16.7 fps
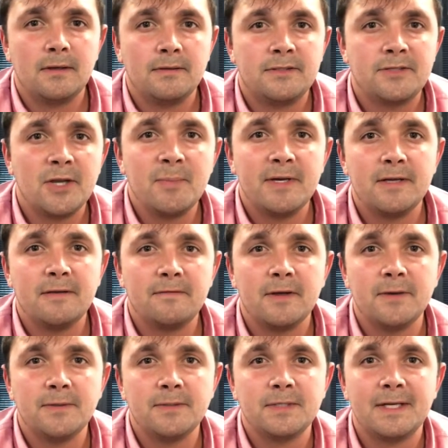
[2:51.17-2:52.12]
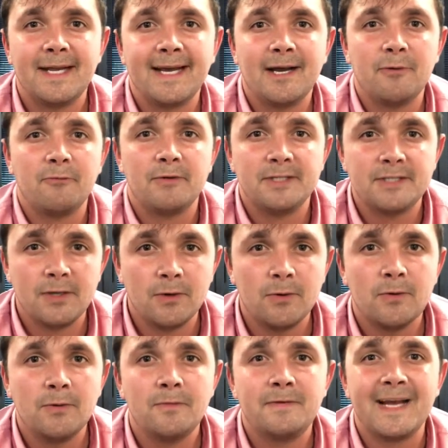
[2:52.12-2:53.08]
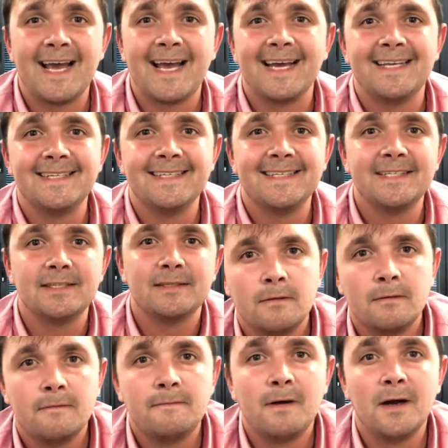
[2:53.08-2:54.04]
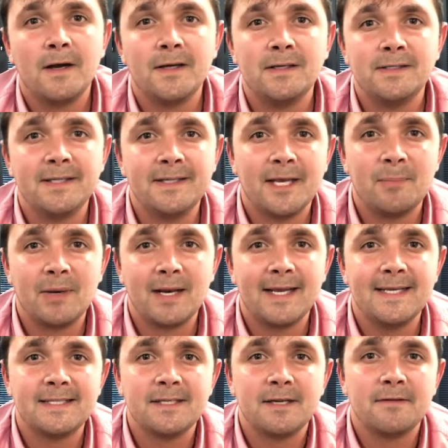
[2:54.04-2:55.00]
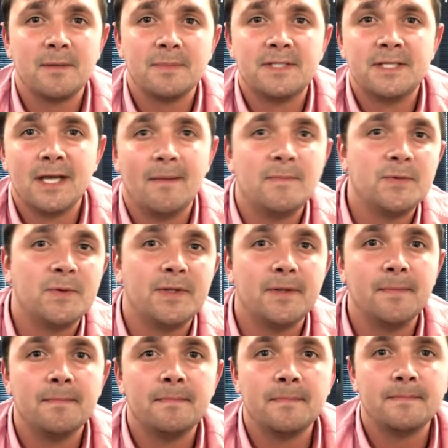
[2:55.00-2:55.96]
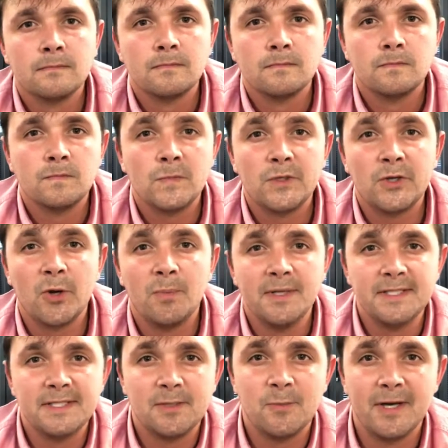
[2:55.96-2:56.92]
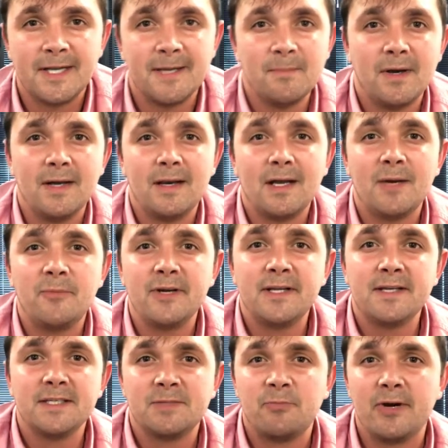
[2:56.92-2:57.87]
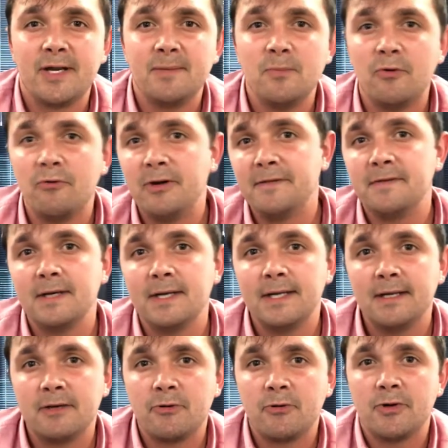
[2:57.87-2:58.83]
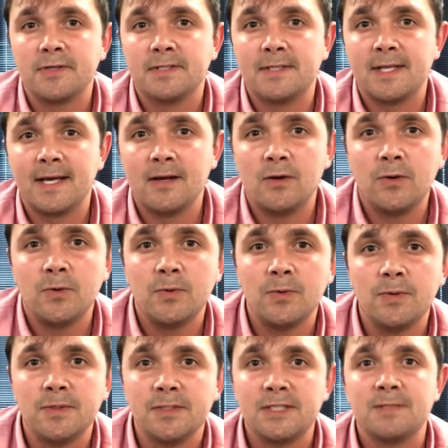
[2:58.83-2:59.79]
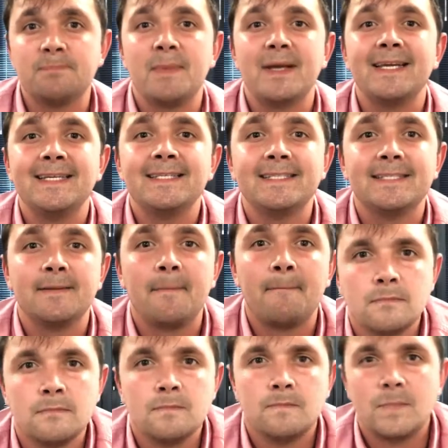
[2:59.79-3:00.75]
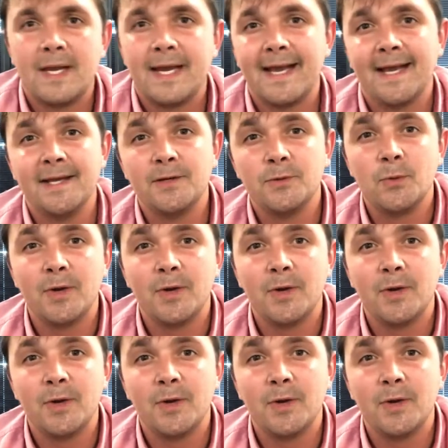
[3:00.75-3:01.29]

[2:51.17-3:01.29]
so many of those are now resolved and filed in their place and i come to terms with them the goblins that work in my library can spread more evenly across that whole space and